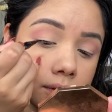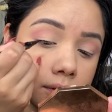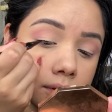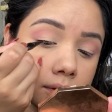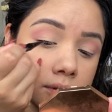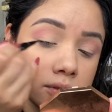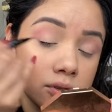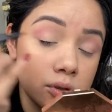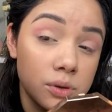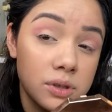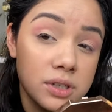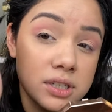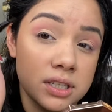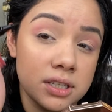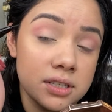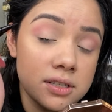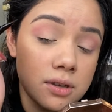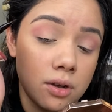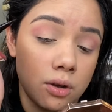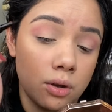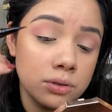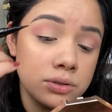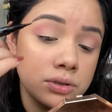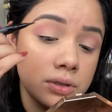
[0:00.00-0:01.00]
So this is
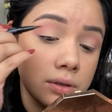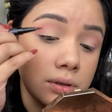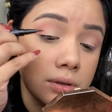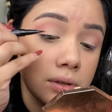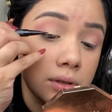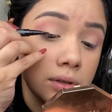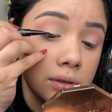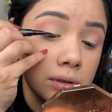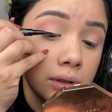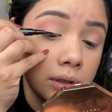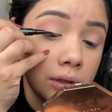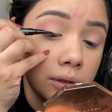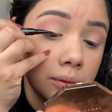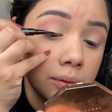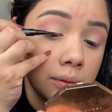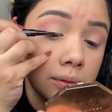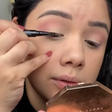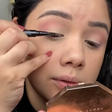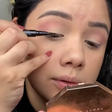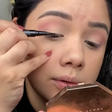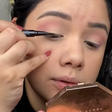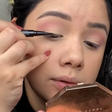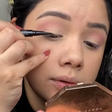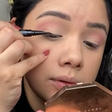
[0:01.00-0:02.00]
also the glue.
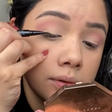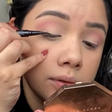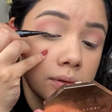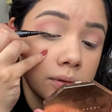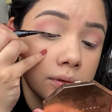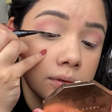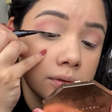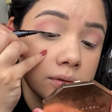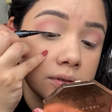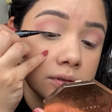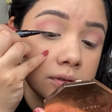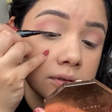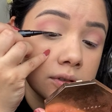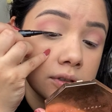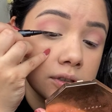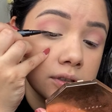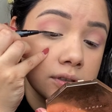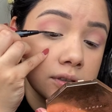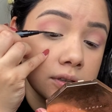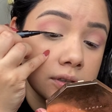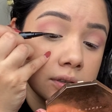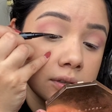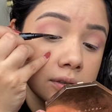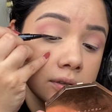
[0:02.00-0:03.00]
This is
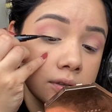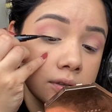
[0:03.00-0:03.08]
crazy.